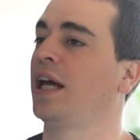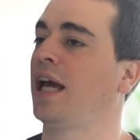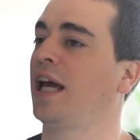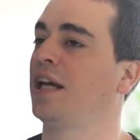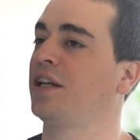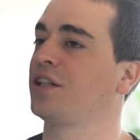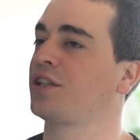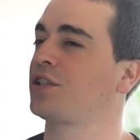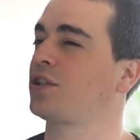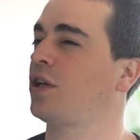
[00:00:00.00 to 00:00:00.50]

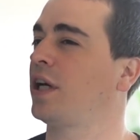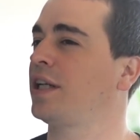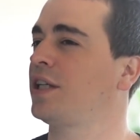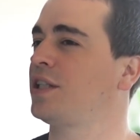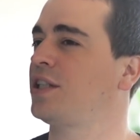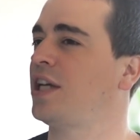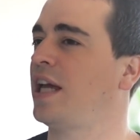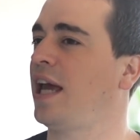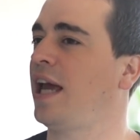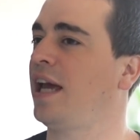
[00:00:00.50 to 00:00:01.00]
and decided
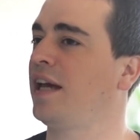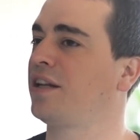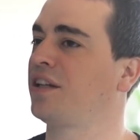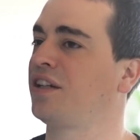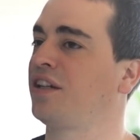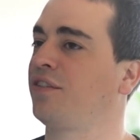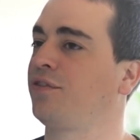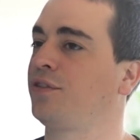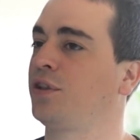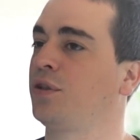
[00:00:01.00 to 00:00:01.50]
to add
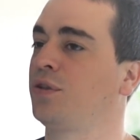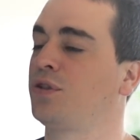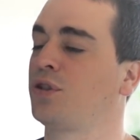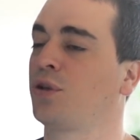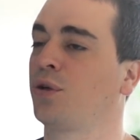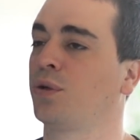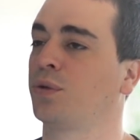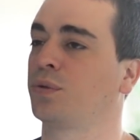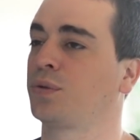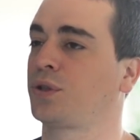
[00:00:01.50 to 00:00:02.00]
in a few
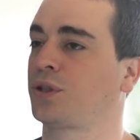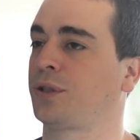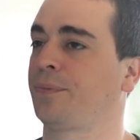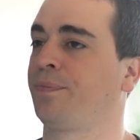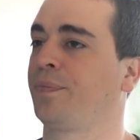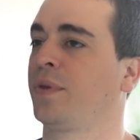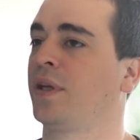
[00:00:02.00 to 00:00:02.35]
tools.